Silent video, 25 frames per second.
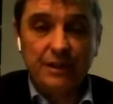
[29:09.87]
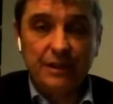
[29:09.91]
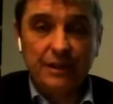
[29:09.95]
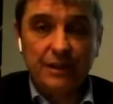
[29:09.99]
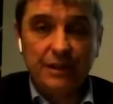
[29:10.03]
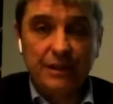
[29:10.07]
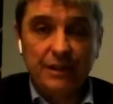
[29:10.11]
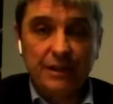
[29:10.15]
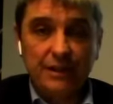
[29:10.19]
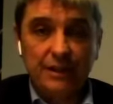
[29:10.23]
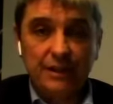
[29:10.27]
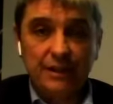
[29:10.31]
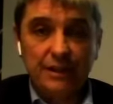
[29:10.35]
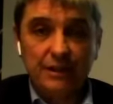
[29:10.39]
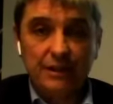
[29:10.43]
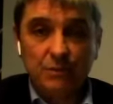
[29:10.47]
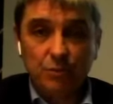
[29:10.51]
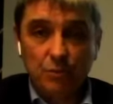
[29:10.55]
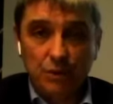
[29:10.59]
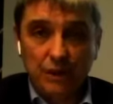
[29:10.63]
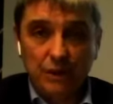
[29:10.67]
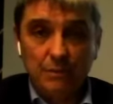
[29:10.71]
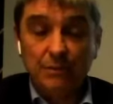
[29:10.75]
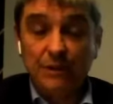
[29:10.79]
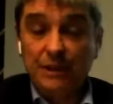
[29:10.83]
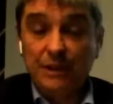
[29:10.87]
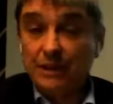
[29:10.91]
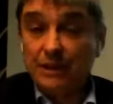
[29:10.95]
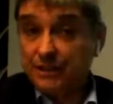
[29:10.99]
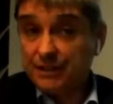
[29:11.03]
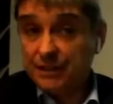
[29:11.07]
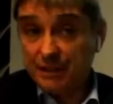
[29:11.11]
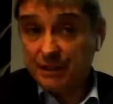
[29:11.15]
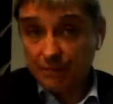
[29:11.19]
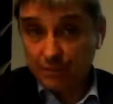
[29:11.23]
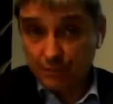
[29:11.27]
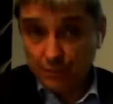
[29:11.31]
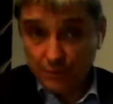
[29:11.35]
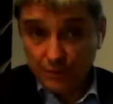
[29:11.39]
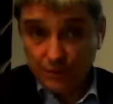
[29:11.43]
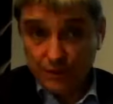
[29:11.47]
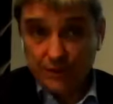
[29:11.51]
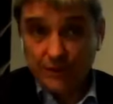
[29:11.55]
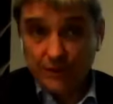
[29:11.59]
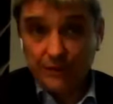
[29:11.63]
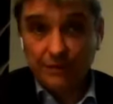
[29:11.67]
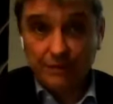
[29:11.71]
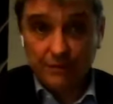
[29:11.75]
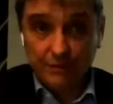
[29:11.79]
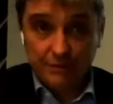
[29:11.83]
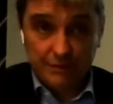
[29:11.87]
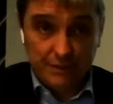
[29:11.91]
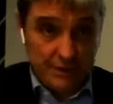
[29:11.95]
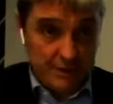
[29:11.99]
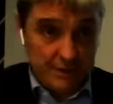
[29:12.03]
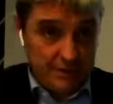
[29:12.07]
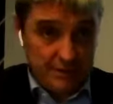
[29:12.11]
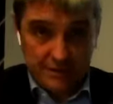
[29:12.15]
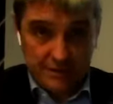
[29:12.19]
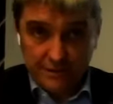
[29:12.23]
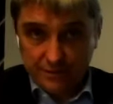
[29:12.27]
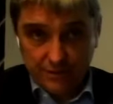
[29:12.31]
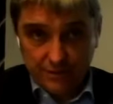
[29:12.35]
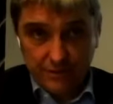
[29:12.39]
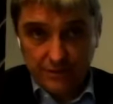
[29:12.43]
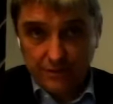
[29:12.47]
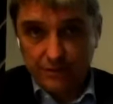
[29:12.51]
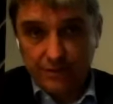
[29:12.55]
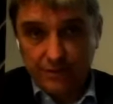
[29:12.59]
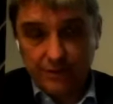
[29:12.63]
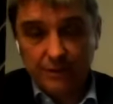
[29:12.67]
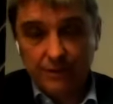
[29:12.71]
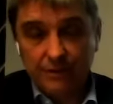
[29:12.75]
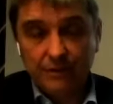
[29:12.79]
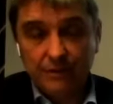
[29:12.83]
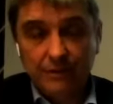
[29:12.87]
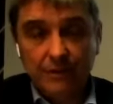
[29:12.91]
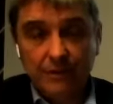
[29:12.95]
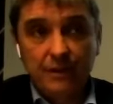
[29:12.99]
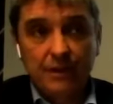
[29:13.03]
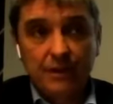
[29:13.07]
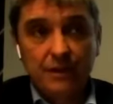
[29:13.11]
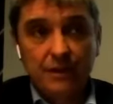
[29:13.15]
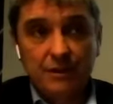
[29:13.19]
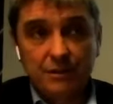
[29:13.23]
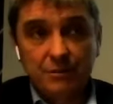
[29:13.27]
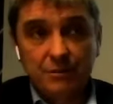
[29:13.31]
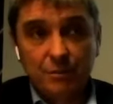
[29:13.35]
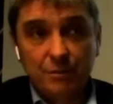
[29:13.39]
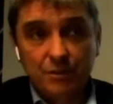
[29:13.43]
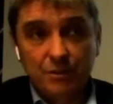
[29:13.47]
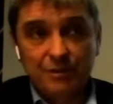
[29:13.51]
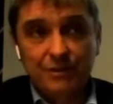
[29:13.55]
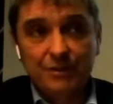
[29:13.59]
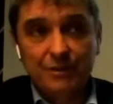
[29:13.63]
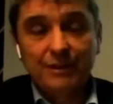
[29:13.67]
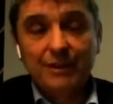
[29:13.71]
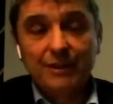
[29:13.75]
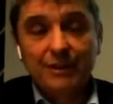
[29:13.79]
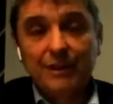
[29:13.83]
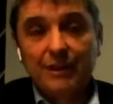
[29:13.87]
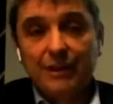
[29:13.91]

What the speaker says: I think it will be a temporary, as you know, I suppose,